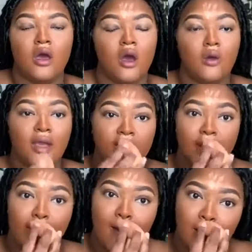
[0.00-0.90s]
Okay,
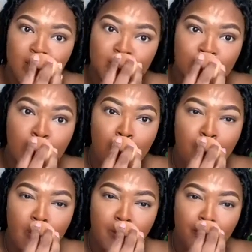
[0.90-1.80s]
y'all,
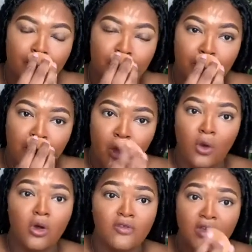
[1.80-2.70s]
so
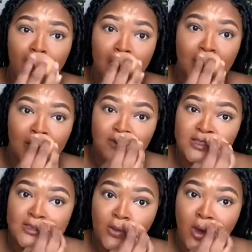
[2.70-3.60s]
who have y'all been
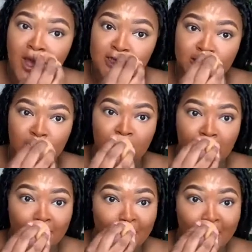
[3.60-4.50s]
loving to watch? So
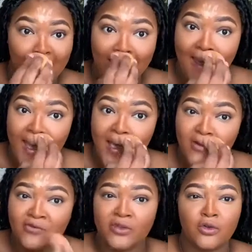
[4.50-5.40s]
lately
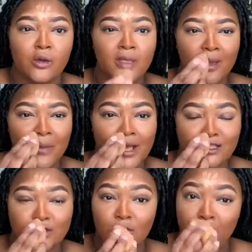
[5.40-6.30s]
normally I'm
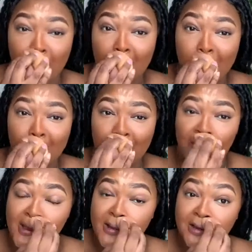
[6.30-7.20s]
not super
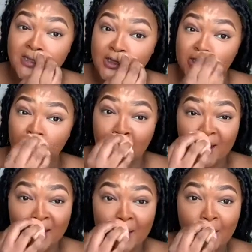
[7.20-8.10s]
on social
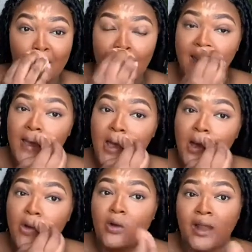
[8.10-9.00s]
media
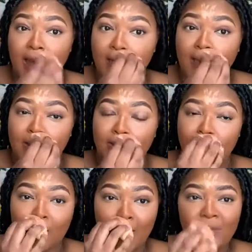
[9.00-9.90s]
or like,
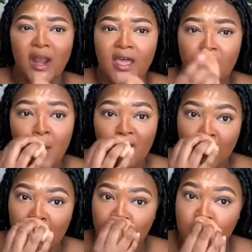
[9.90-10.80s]
I mean, I have my
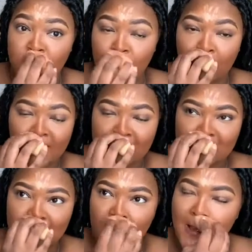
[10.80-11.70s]
favorite
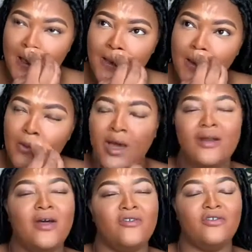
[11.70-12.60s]
YouTubers. I
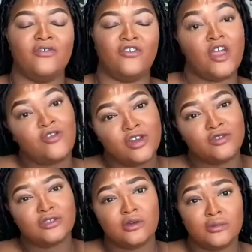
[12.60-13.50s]
don't have favorite
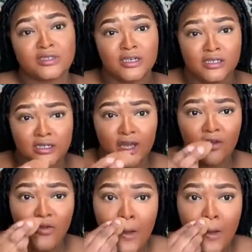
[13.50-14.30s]
YouTubers. I just have